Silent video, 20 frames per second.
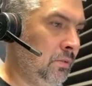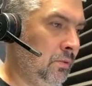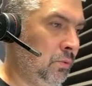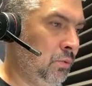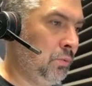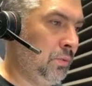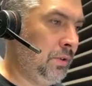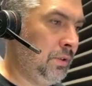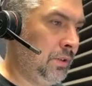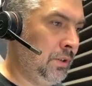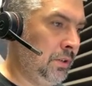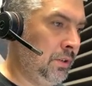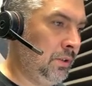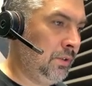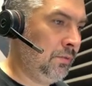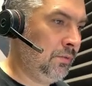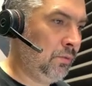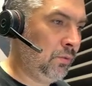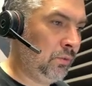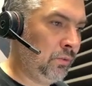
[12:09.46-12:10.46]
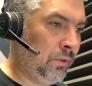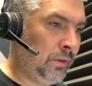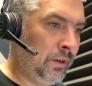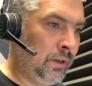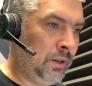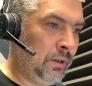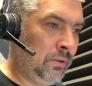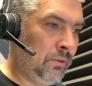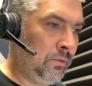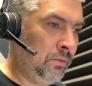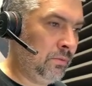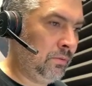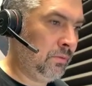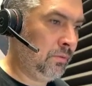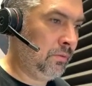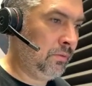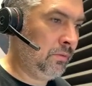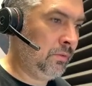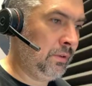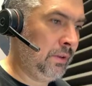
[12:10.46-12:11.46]
Do we see this folder now?
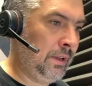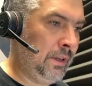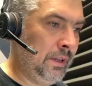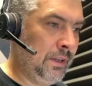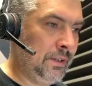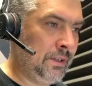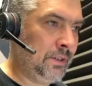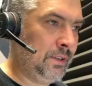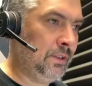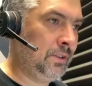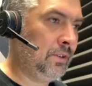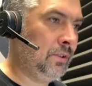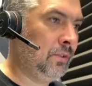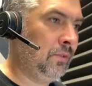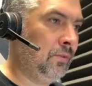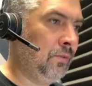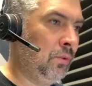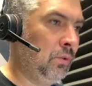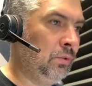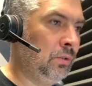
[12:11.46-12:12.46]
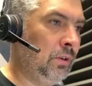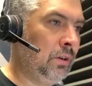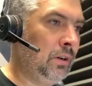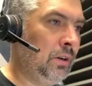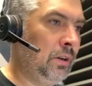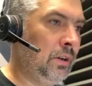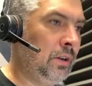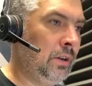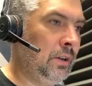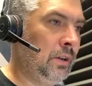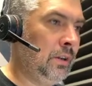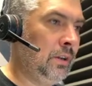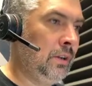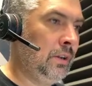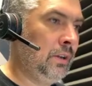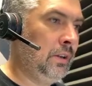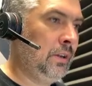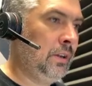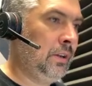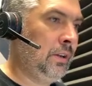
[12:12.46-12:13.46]
Yes, this is the folder,
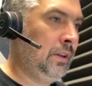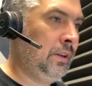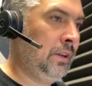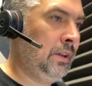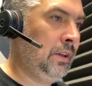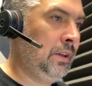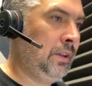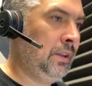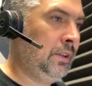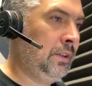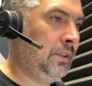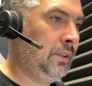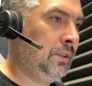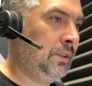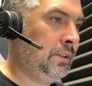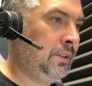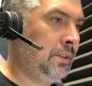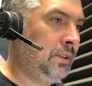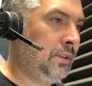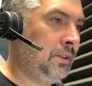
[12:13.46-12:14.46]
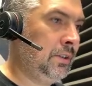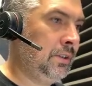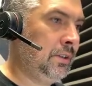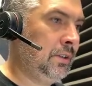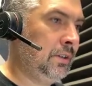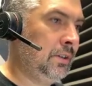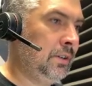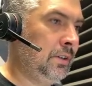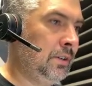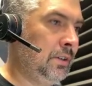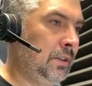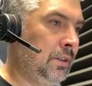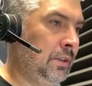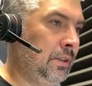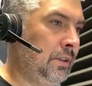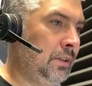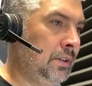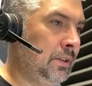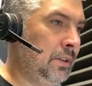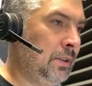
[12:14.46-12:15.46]
and
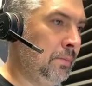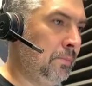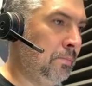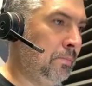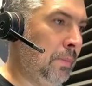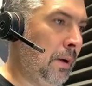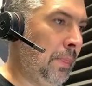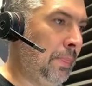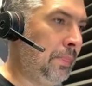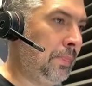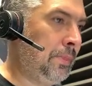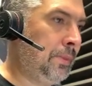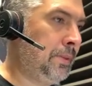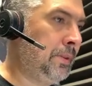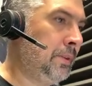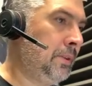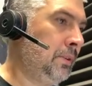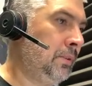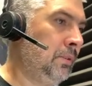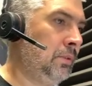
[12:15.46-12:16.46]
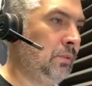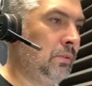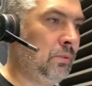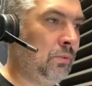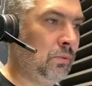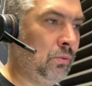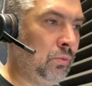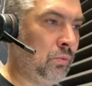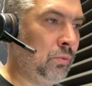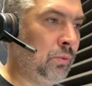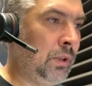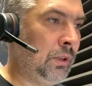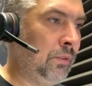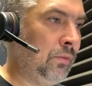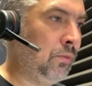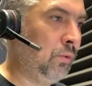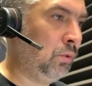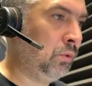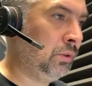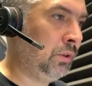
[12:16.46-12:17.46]
this is the path to that
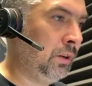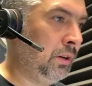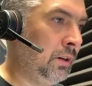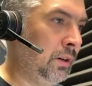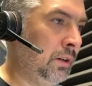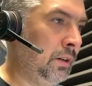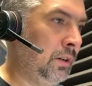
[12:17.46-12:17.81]
folder.